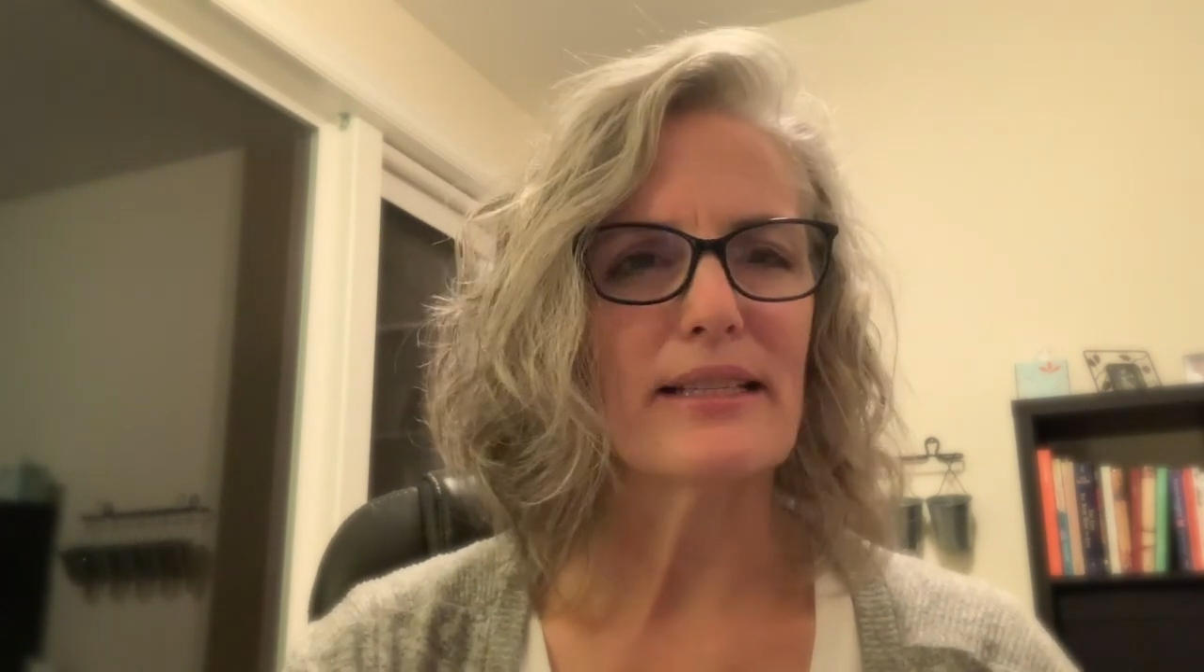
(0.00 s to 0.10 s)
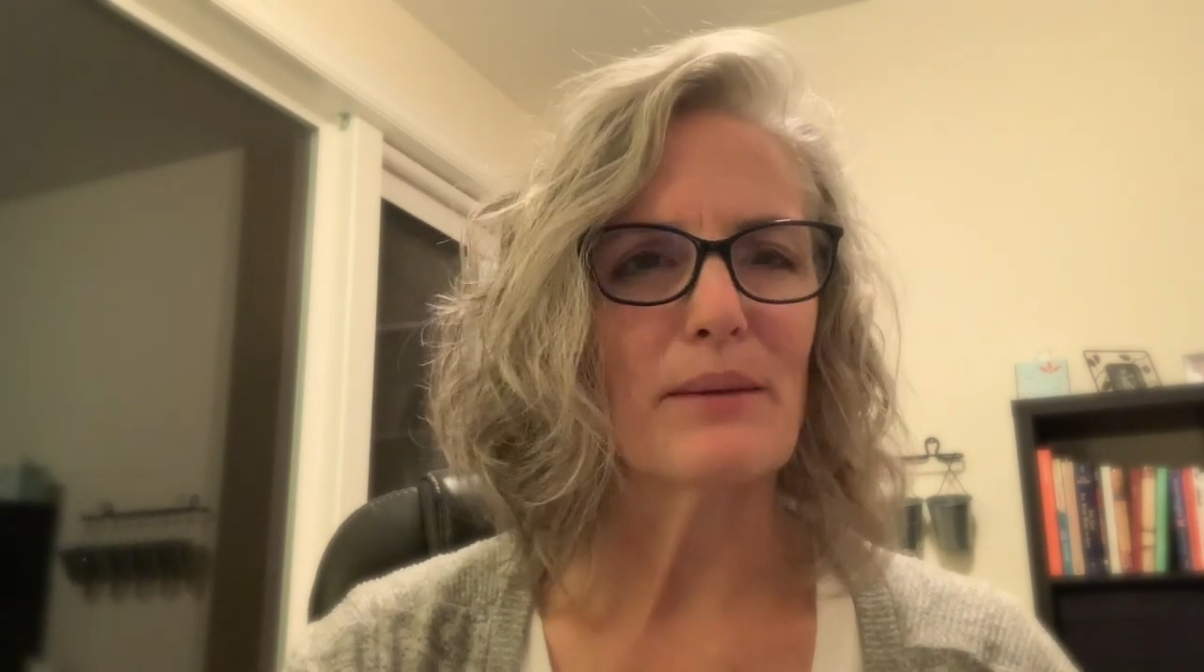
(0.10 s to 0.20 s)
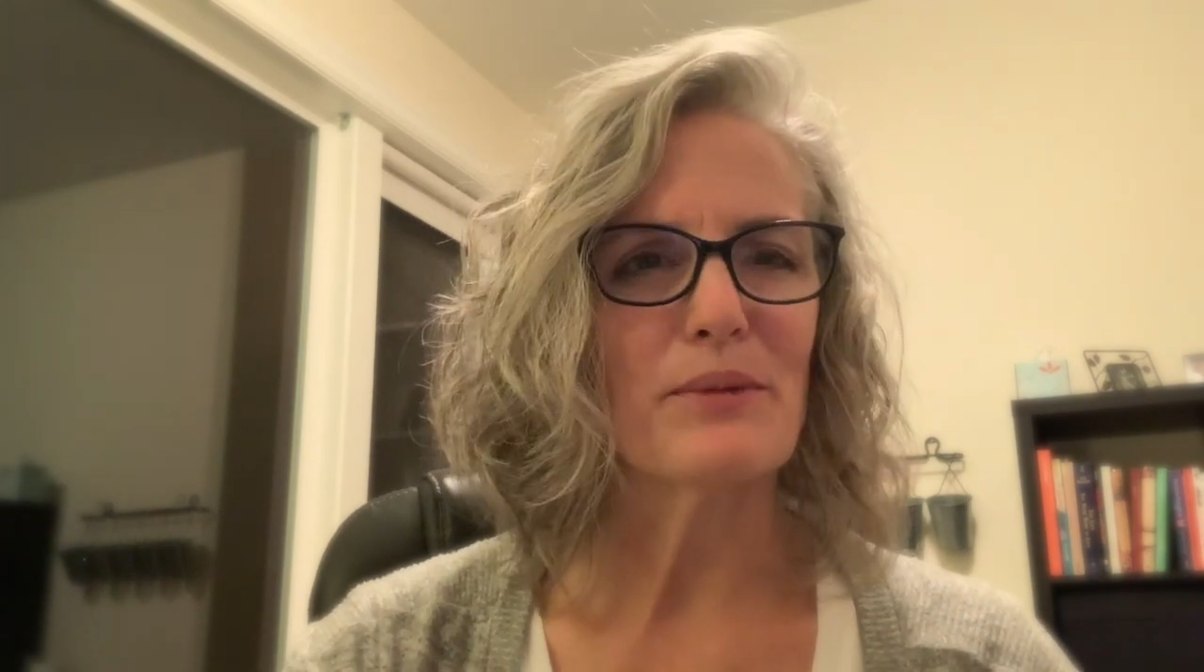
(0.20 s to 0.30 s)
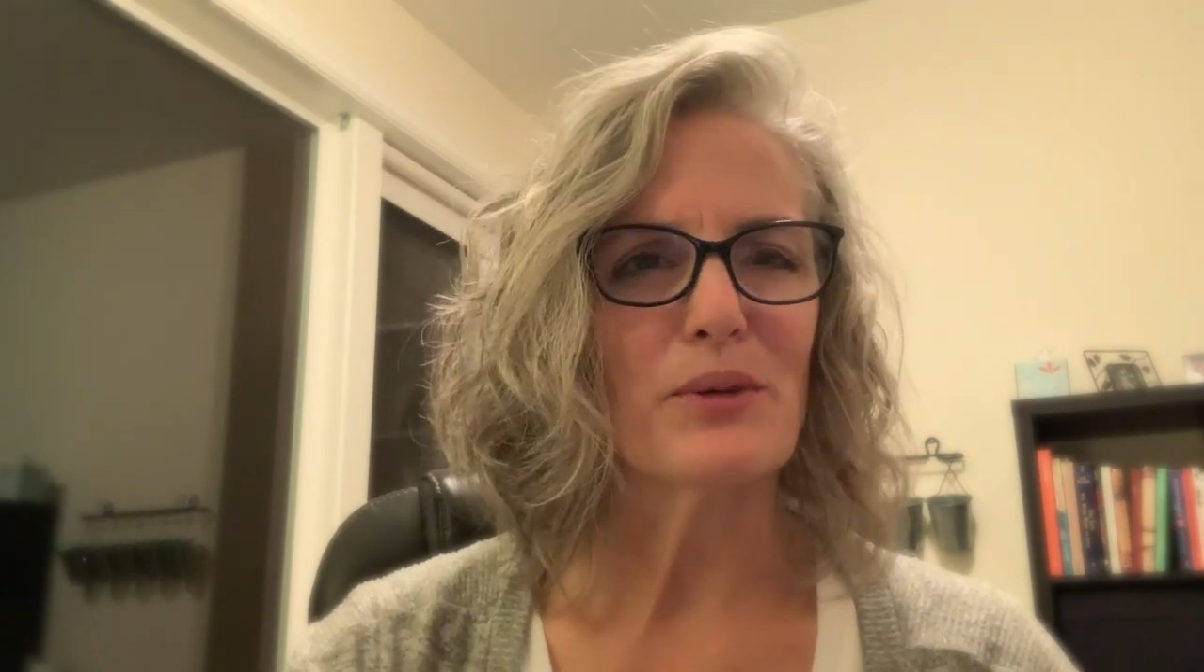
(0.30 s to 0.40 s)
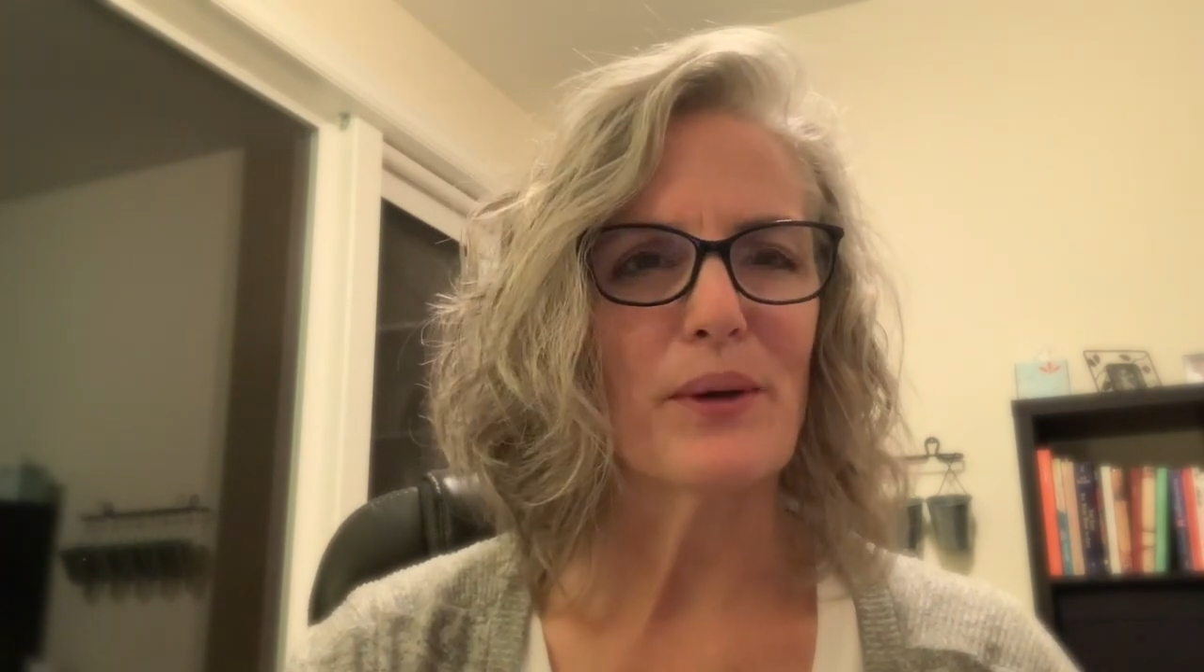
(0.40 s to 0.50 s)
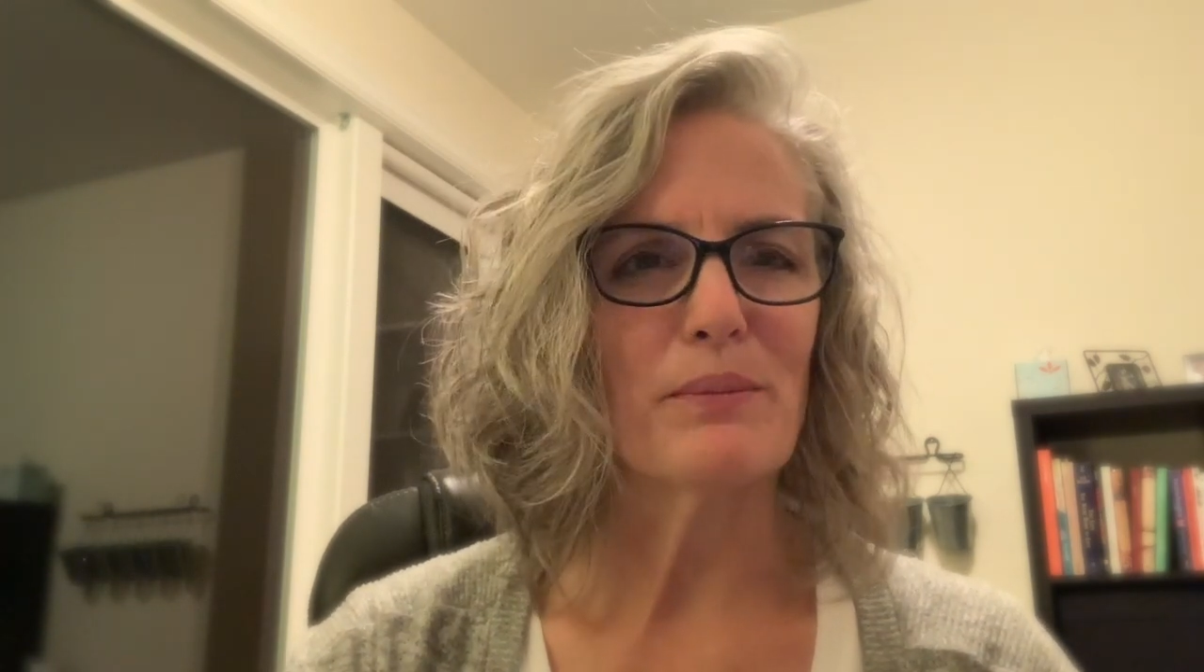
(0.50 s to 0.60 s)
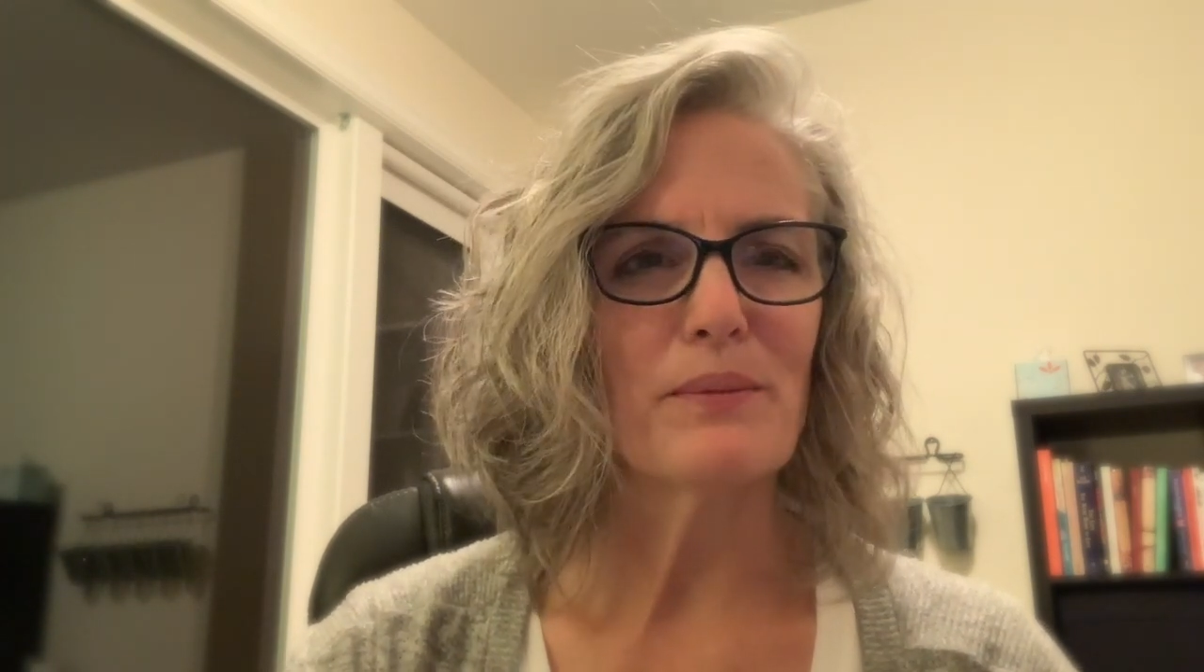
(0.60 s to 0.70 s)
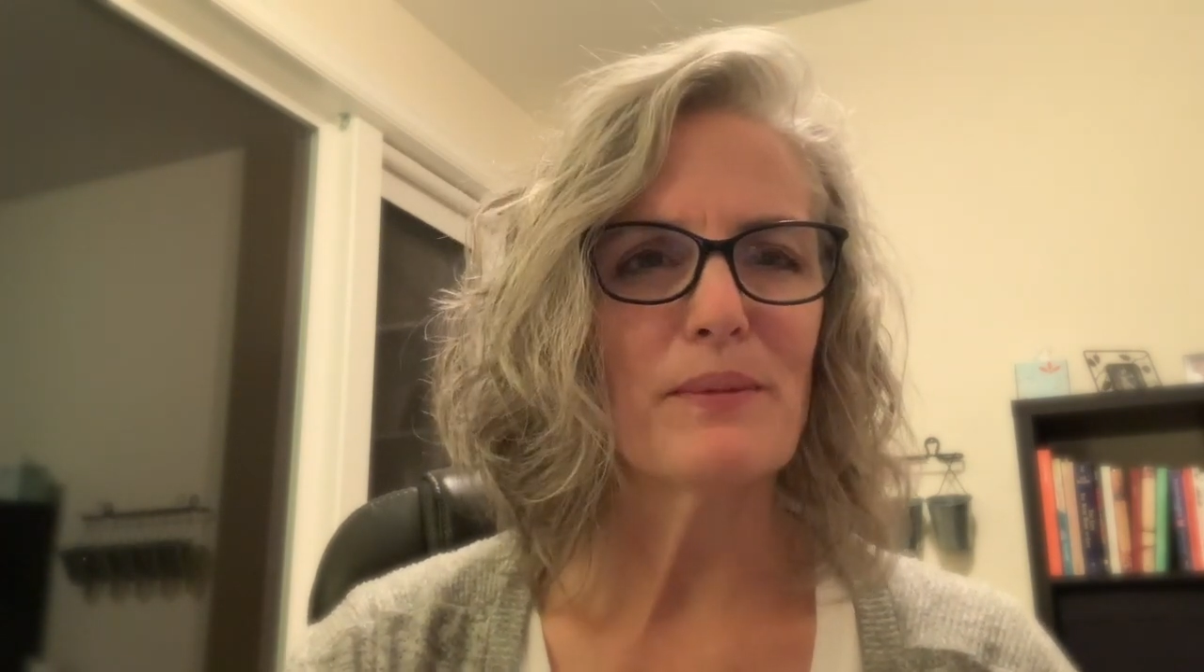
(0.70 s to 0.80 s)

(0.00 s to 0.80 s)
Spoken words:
subsequent